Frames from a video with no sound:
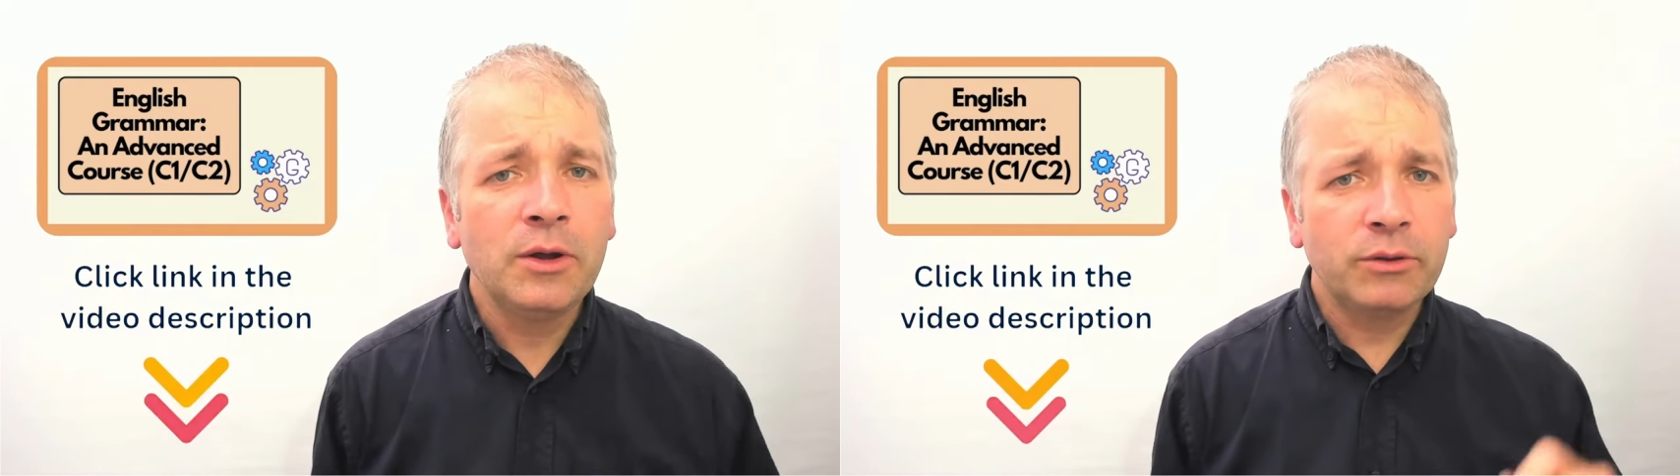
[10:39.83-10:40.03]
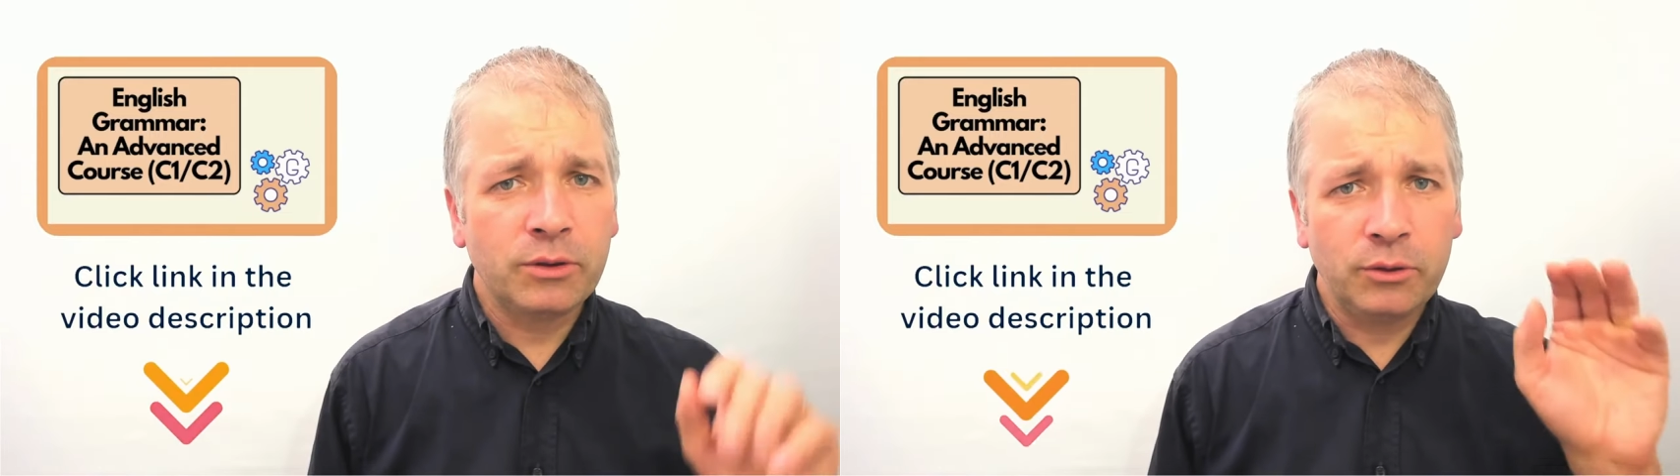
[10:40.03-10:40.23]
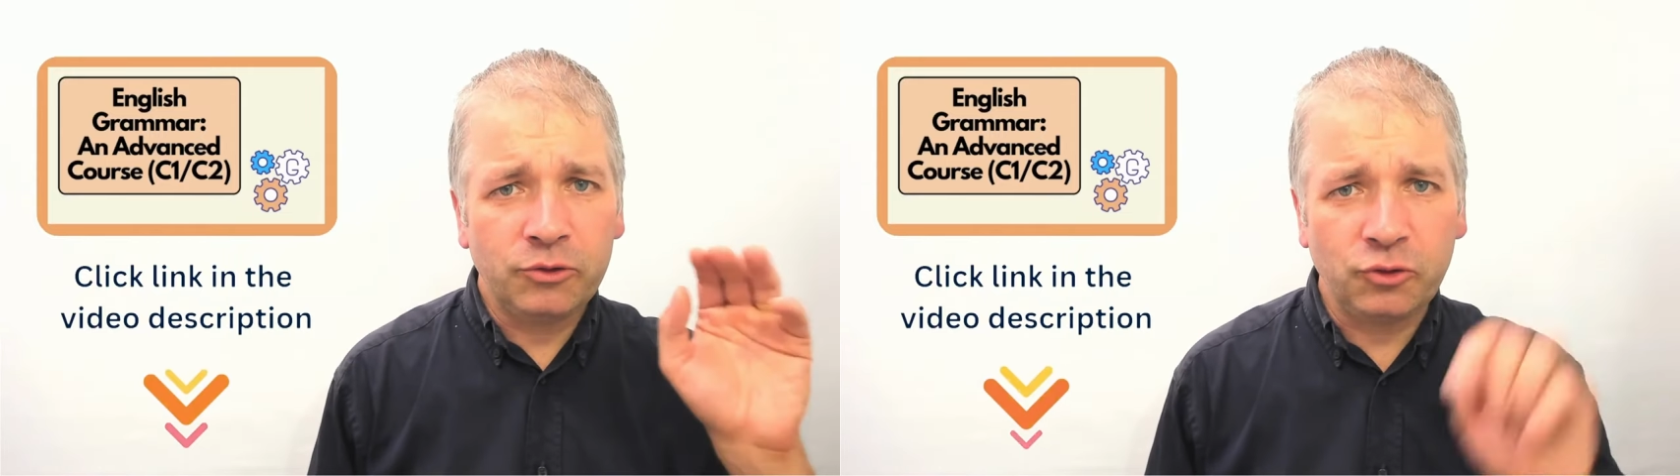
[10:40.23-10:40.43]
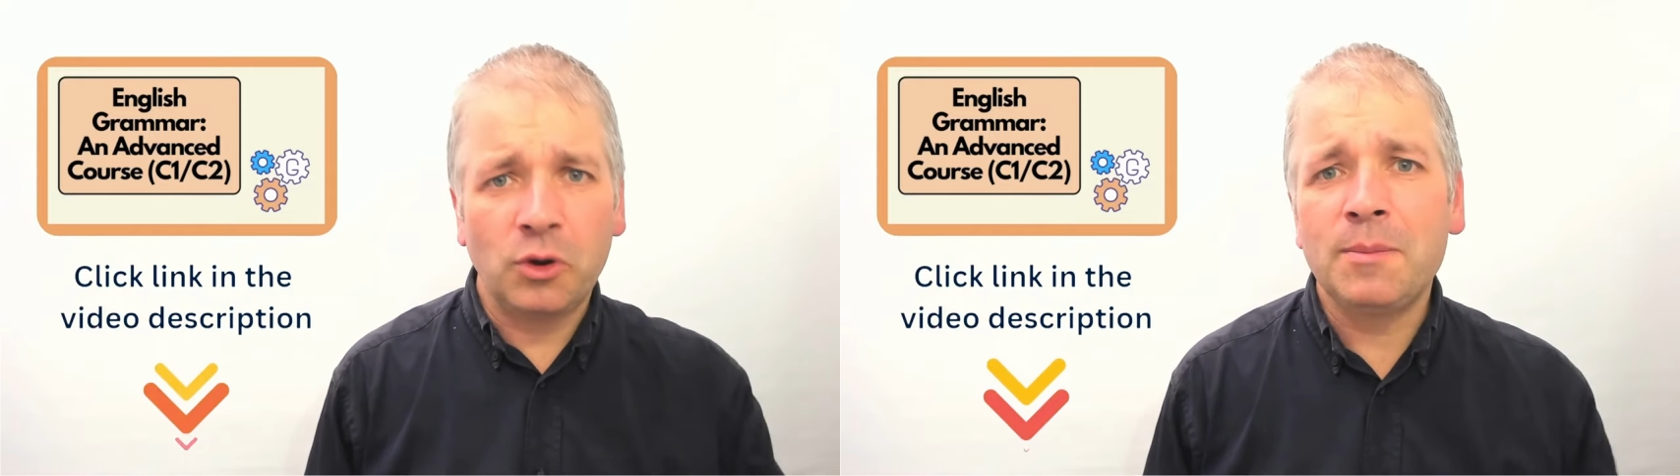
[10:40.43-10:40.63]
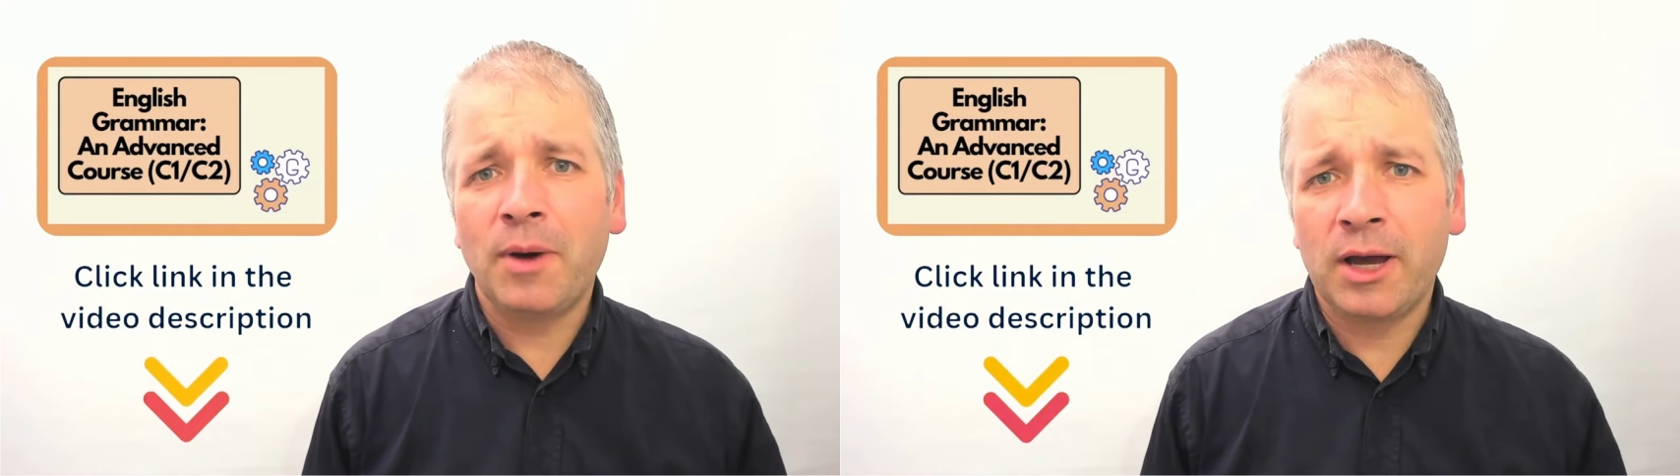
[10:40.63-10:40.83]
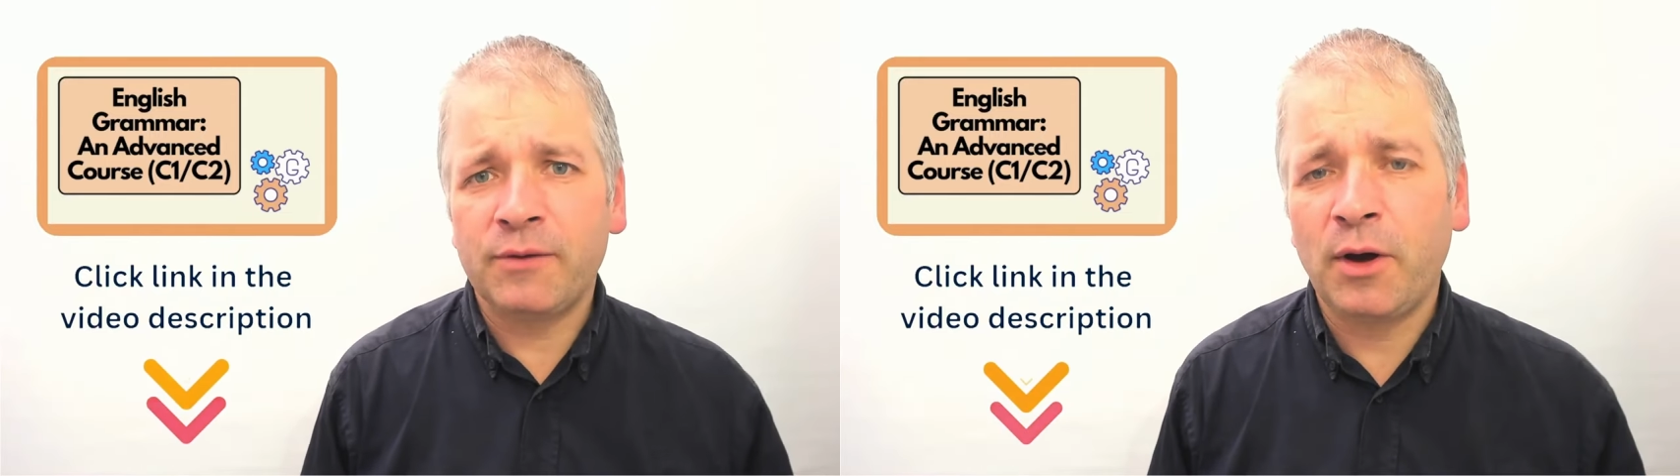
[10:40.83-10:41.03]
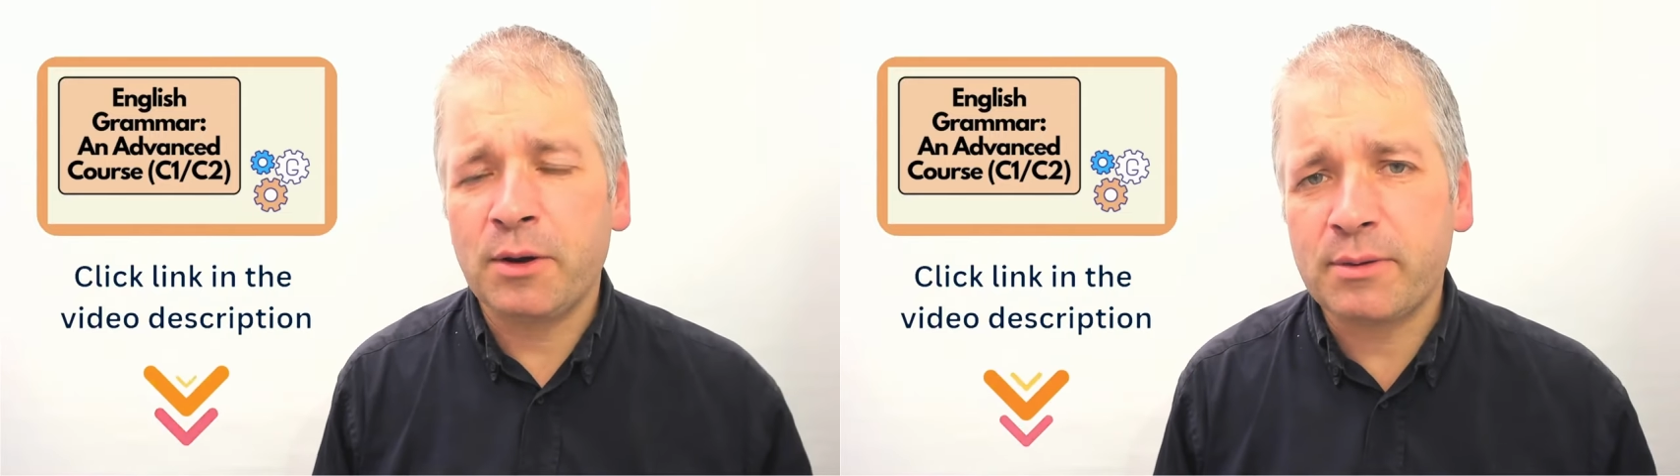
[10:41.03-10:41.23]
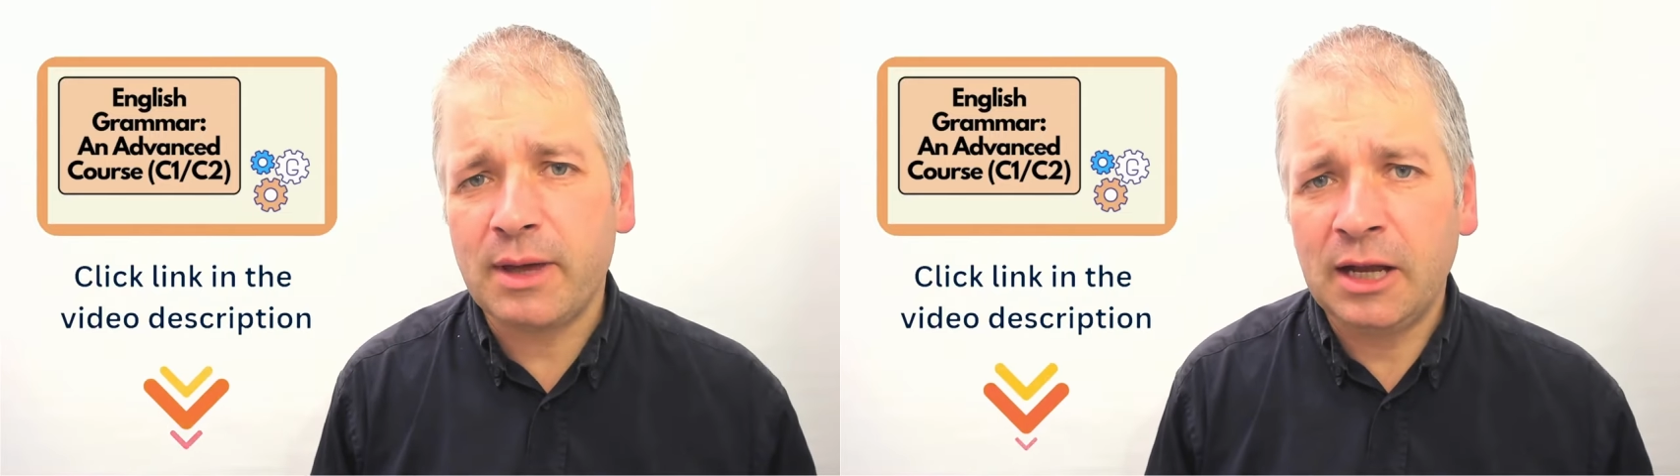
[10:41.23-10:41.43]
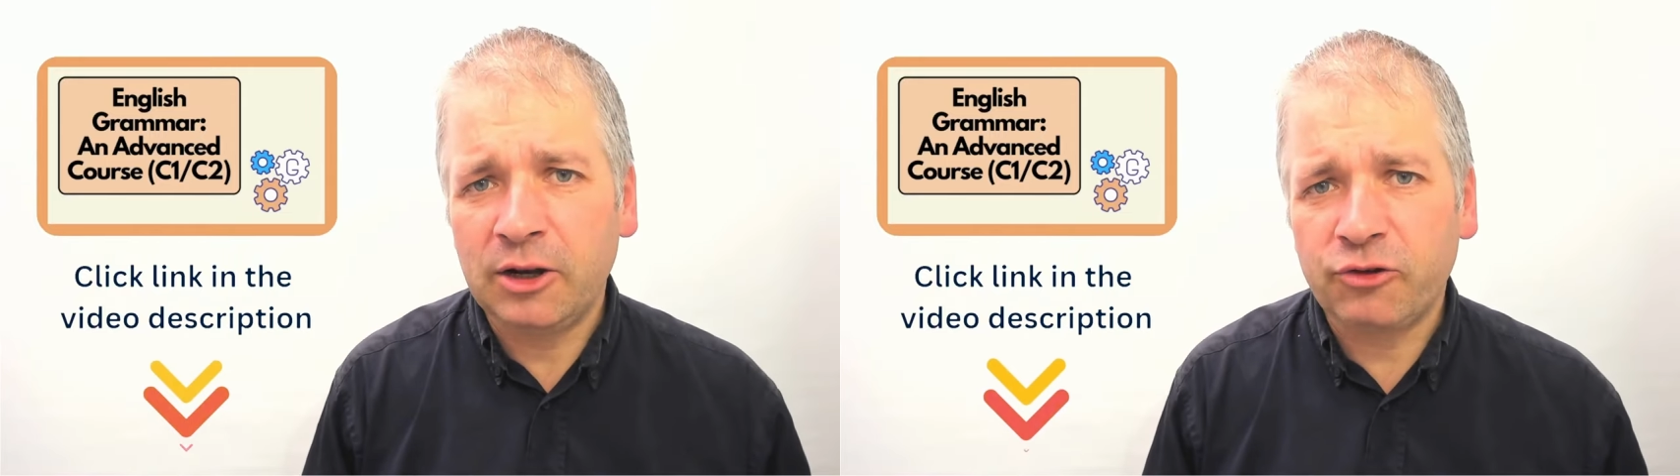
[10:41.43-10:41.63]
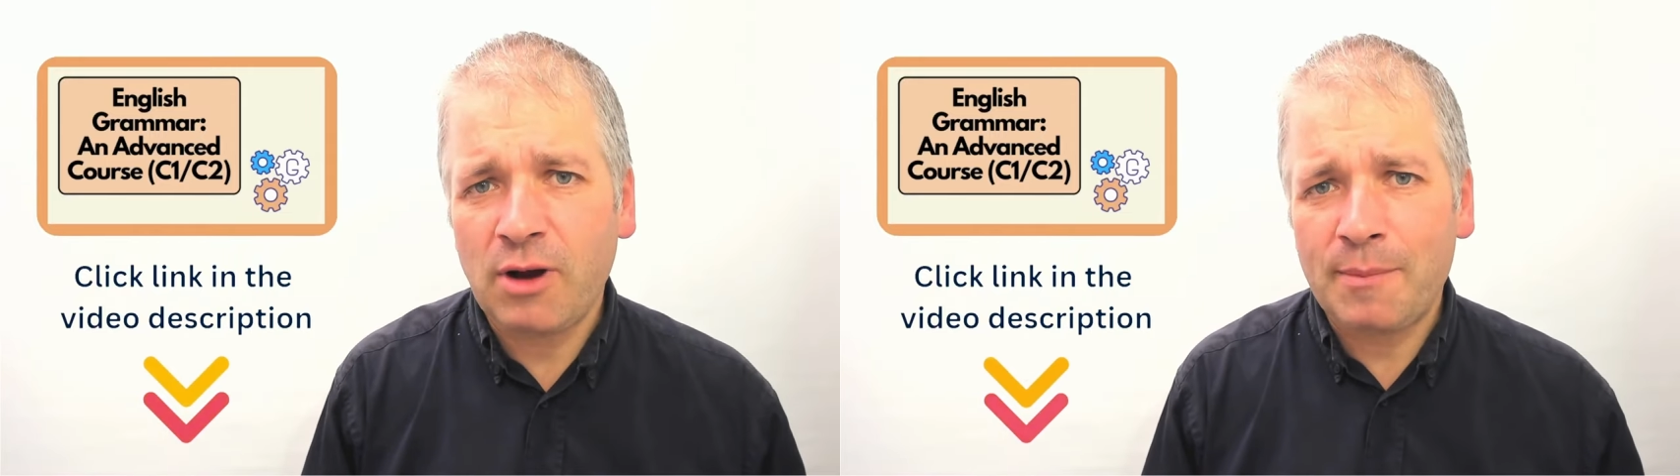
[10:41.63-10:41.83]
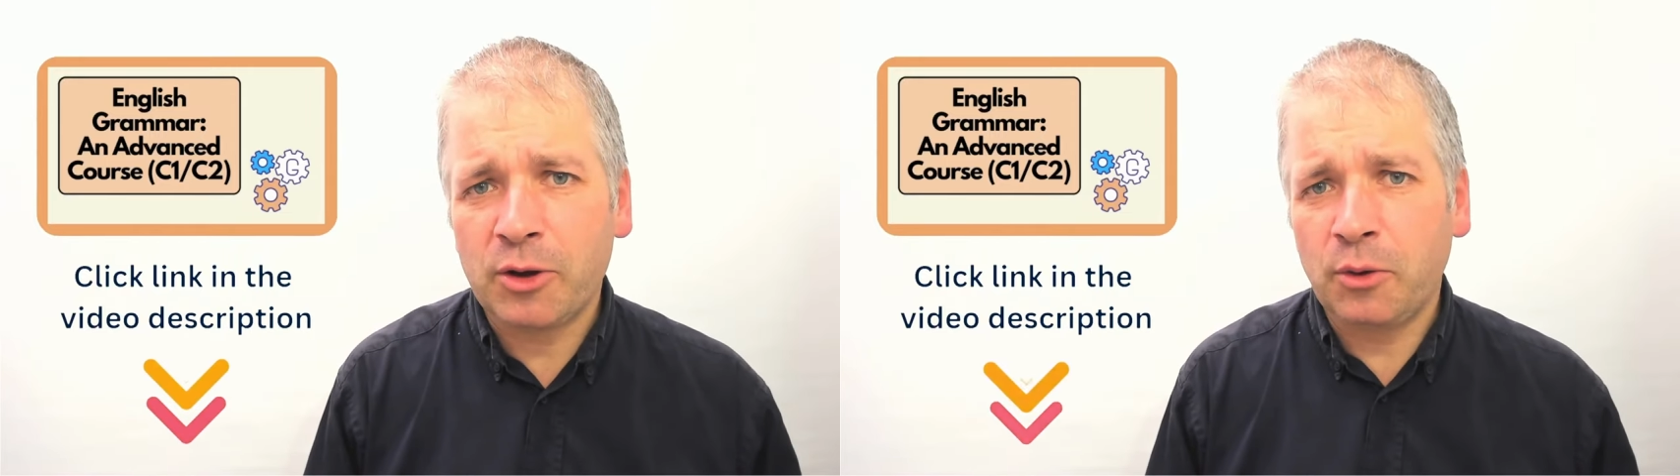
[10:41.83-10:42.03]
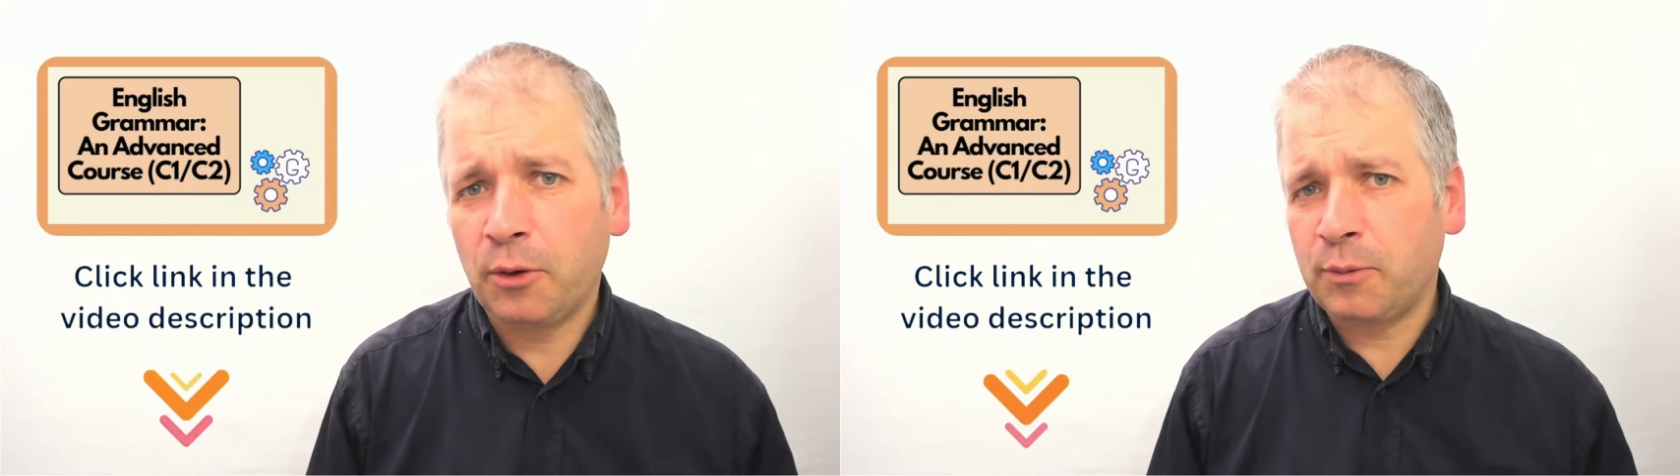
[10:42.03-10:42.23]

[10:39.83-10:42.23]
to join my advanced English grammar course,